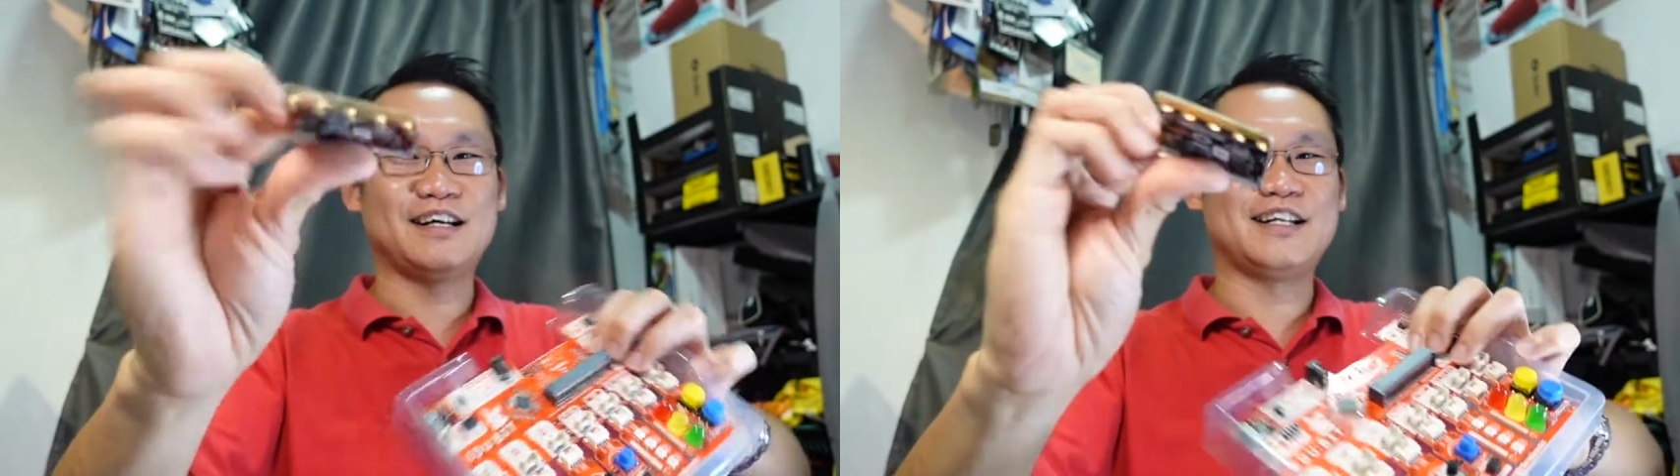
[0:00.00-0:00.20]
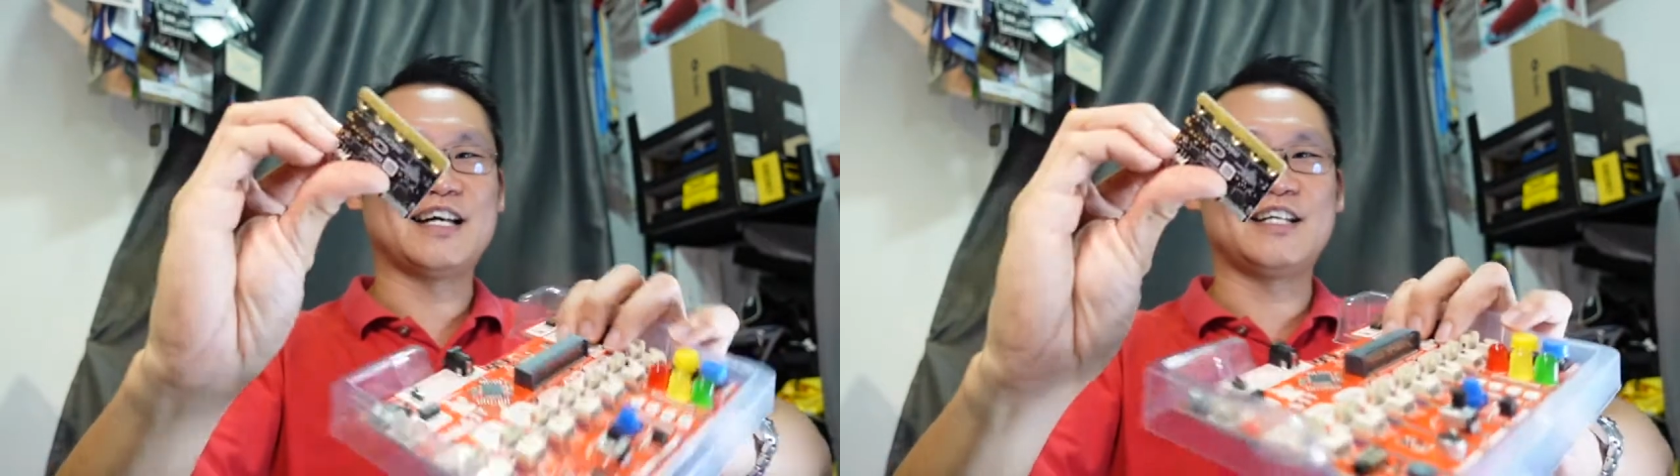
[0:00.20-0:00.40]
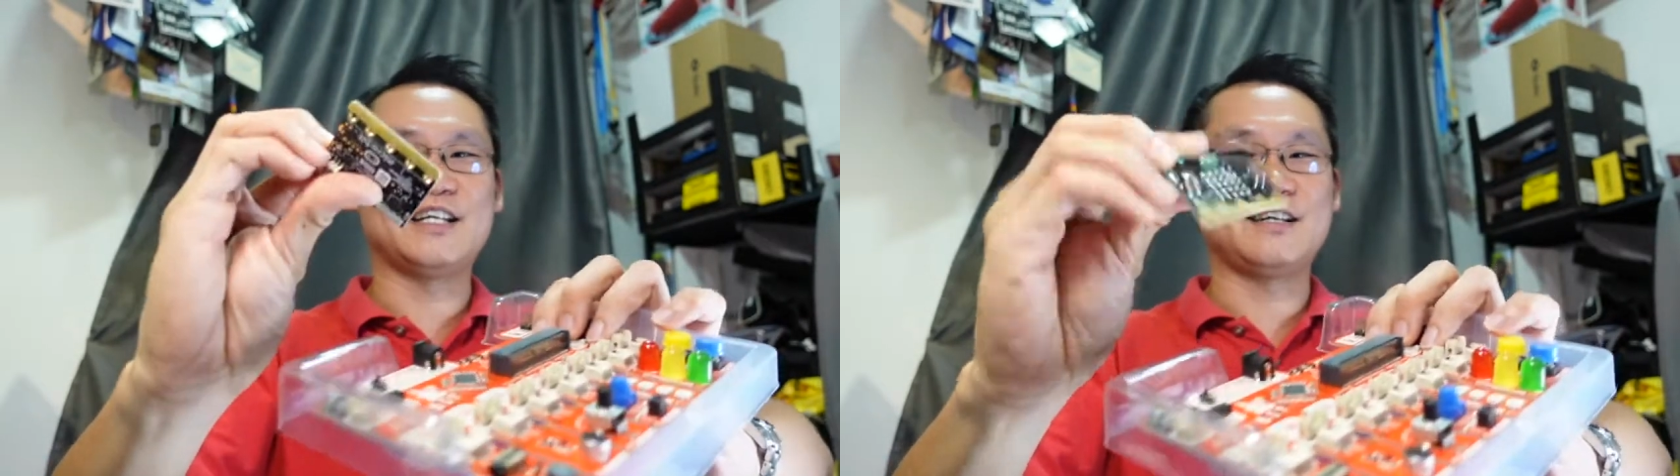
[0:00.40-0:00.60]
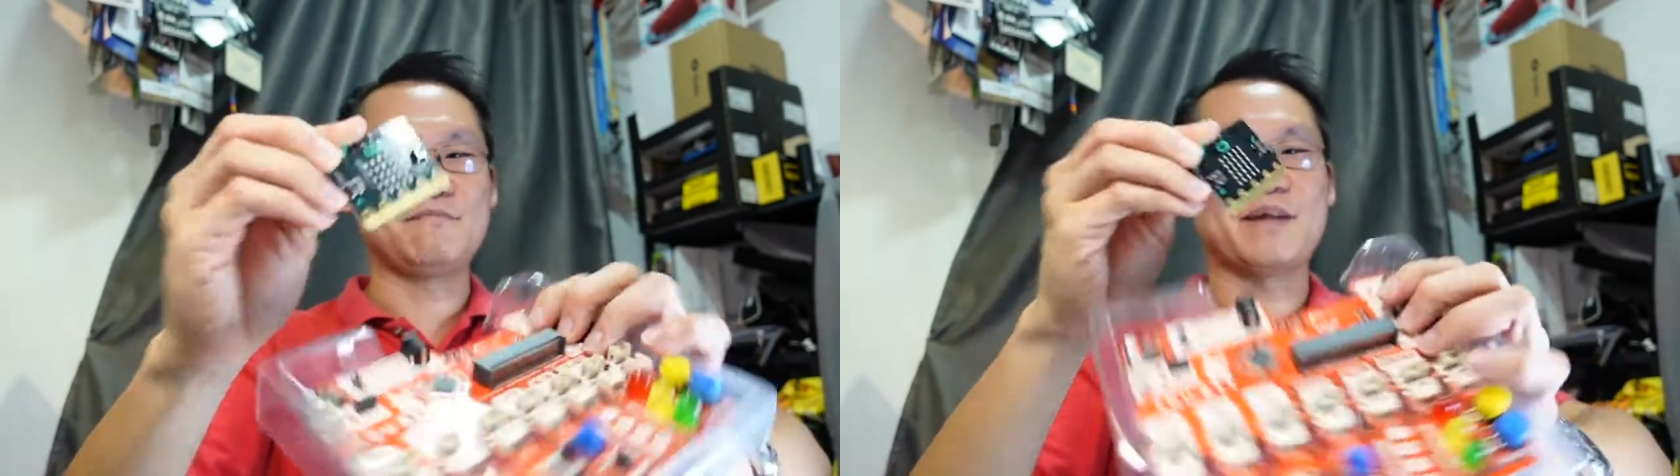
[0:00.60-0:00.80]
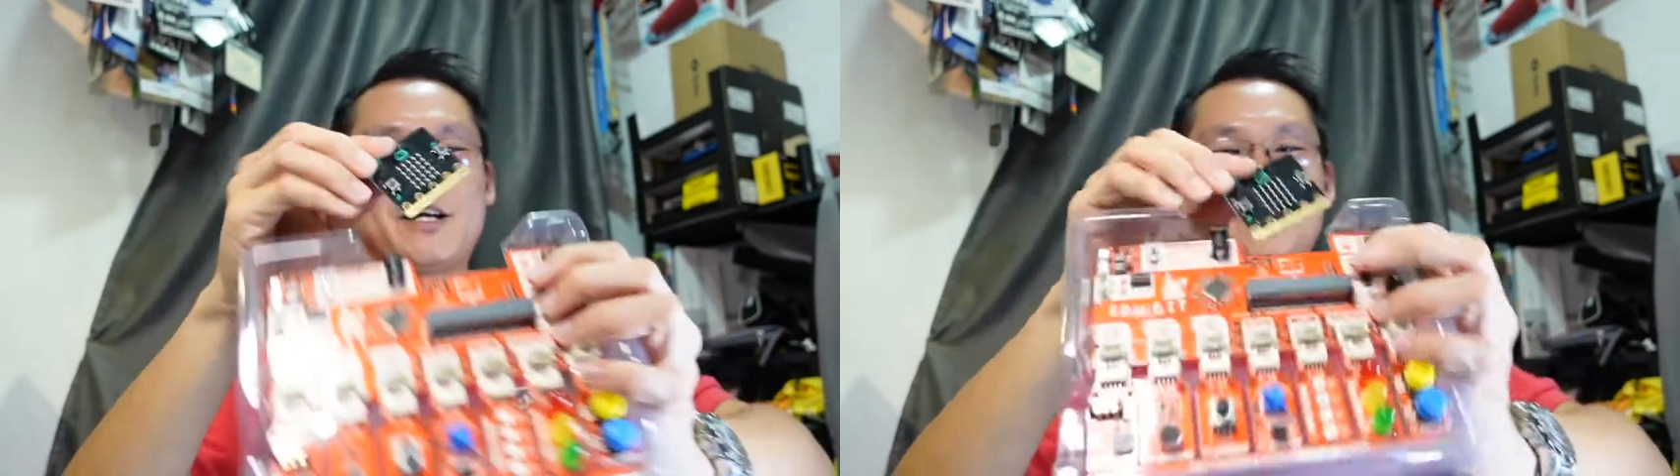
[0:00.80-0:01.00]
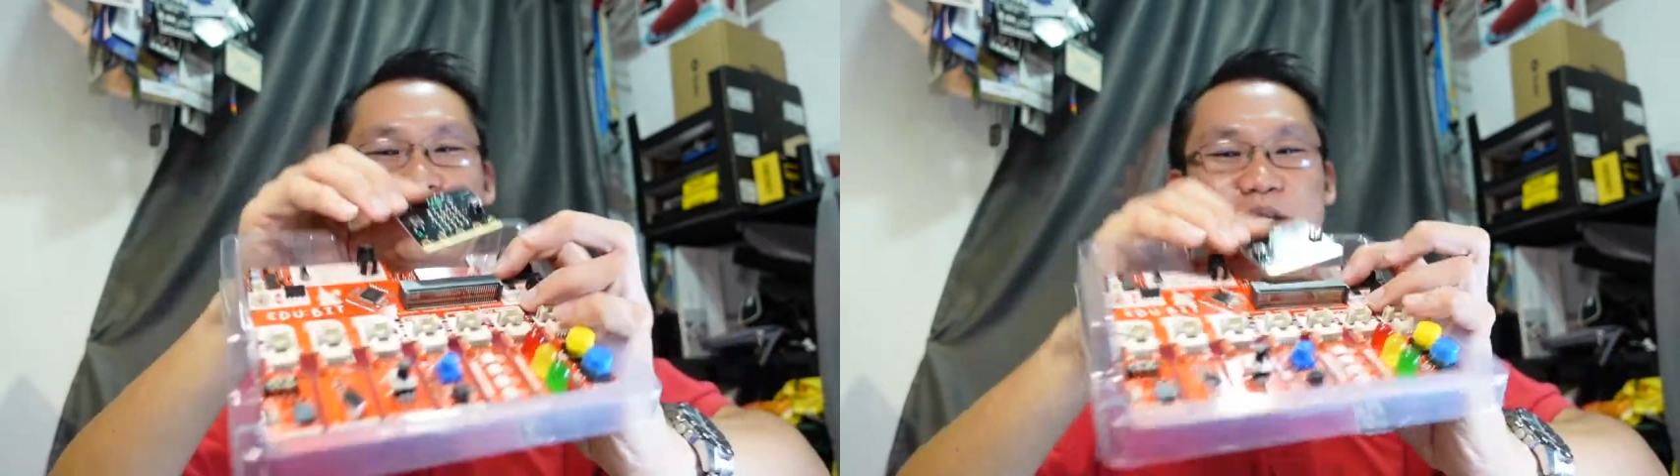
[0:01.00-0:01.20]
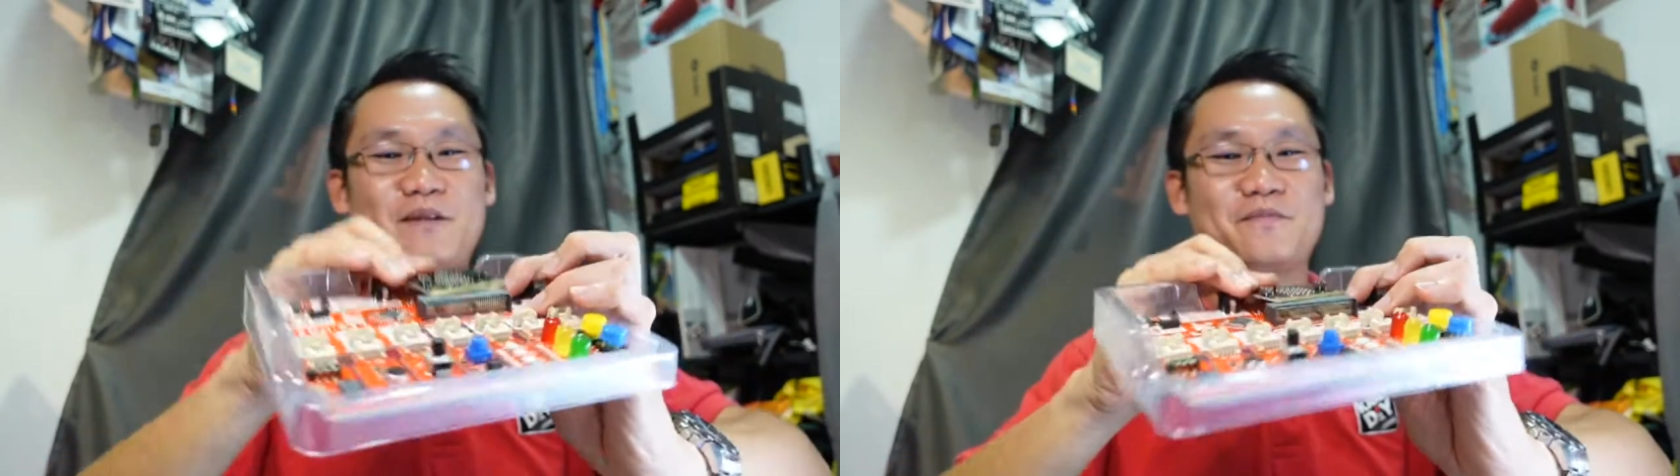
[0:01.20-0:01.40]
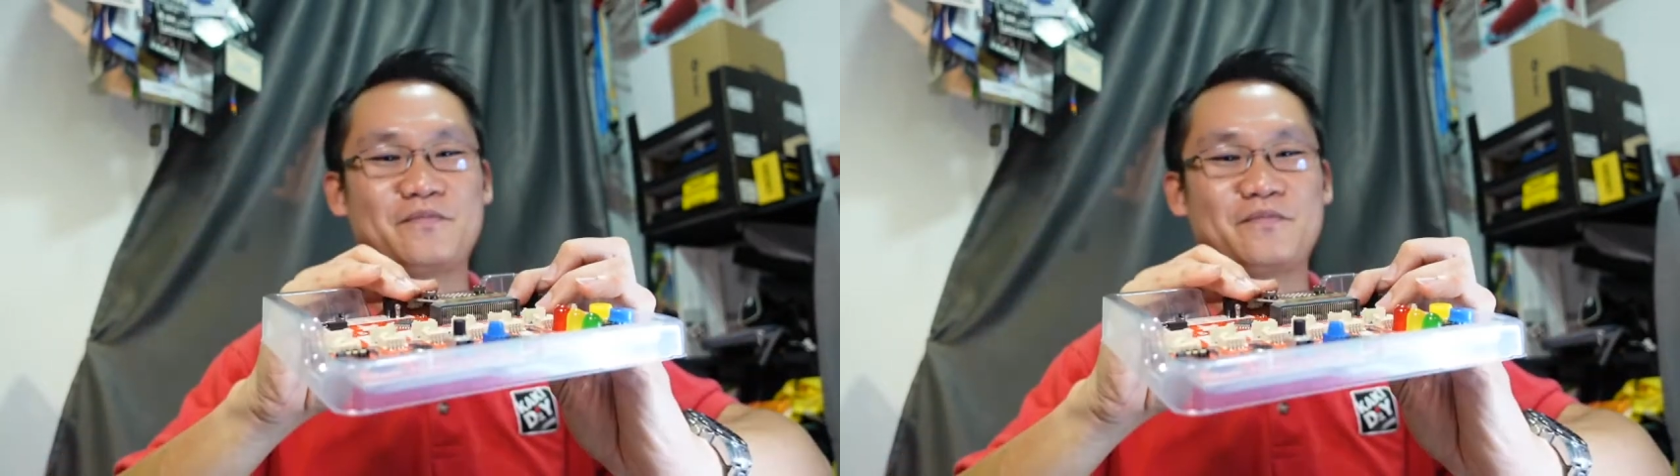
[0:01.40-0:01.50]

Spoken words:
another Microbit.